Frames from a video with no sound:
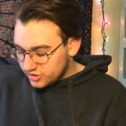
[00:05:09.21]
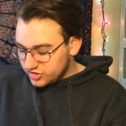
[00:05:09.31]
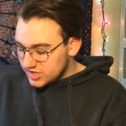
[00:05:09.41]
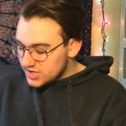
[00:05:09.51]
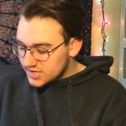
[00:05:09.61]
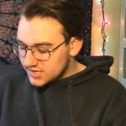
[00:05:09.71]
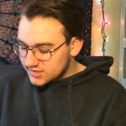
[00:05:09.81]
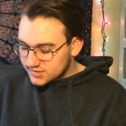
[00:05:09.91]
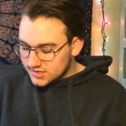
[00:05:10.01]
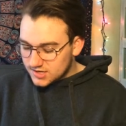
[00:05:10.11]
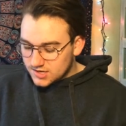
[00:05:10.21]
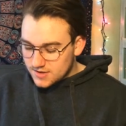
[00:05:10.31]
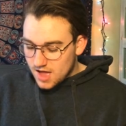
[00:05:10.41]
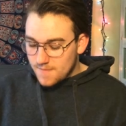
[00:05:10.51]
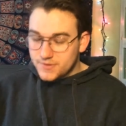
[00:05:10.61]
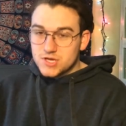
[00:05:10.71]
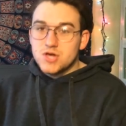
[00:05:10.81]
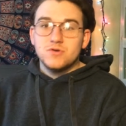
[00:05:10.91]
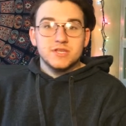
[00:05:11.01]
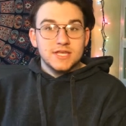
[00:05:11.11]
She is a, uh, a
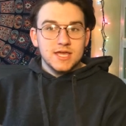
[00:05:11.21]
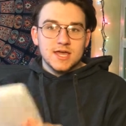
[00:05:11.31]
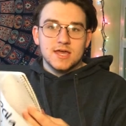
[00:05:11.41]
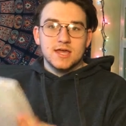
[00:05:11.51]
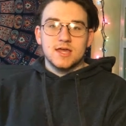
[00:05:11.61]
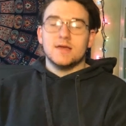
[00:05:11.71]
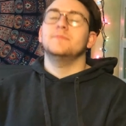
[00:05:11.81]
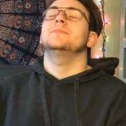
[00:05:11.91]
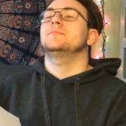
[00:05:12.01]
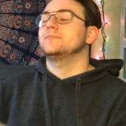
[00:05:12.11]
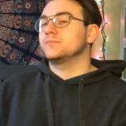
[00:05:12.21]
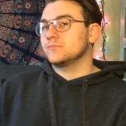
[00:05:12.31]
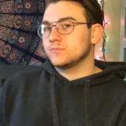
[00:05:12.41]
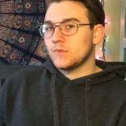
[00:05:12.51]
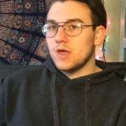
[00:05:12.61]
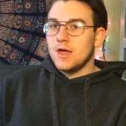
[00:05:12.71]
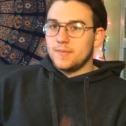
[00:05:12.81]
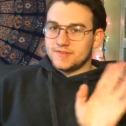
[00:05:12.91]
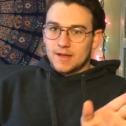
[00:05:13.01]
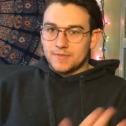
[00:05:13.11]
beauty and... I'm
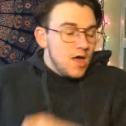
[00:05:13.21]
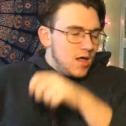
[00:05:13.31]
gonna stop.